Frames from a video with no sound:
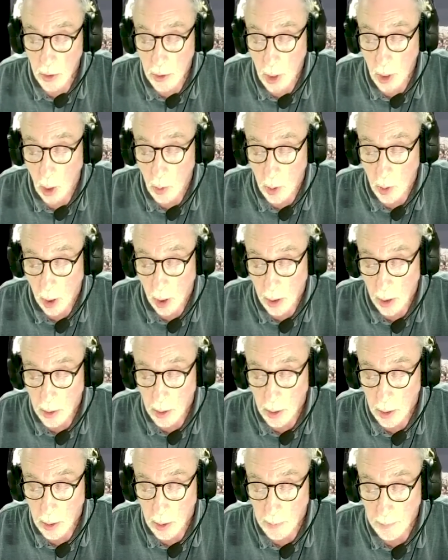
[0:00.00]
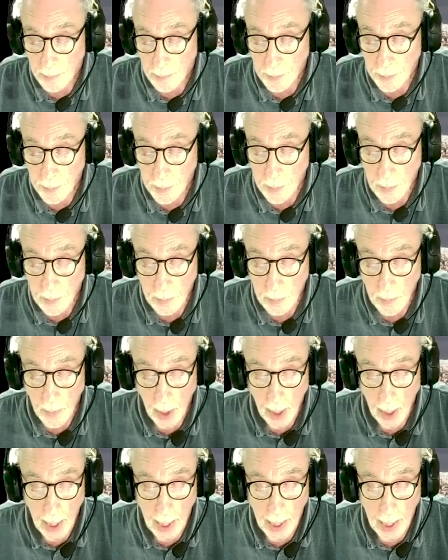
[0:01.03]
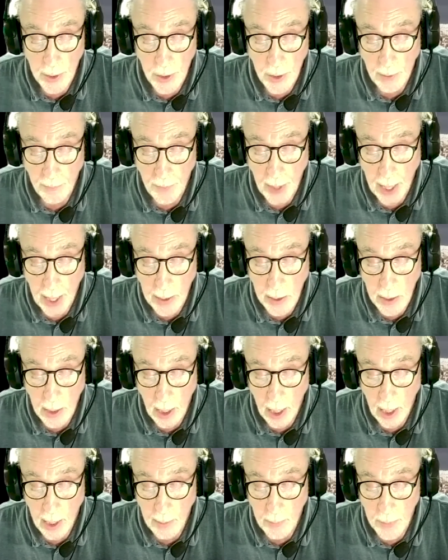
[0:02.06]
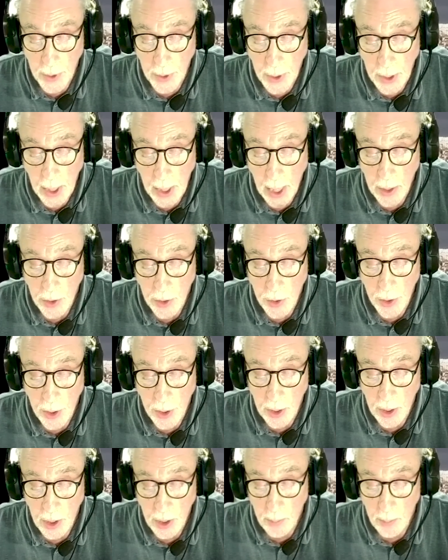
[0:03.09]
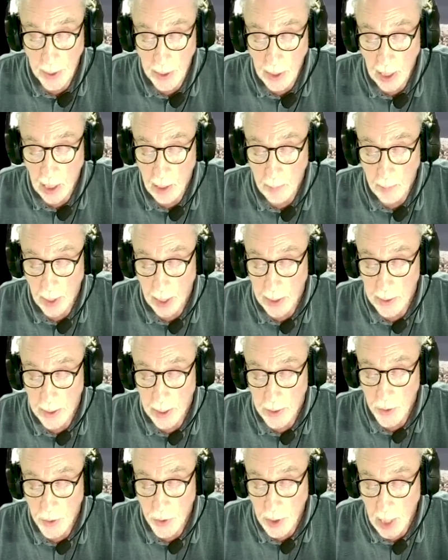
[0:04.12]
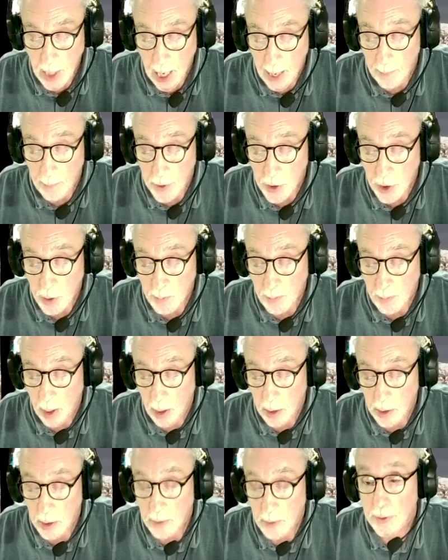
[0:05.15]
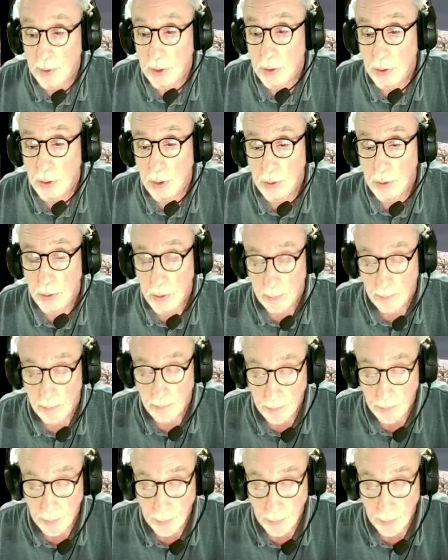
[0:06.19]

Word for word: No longer. As of that time, CHCs became an established part of the system.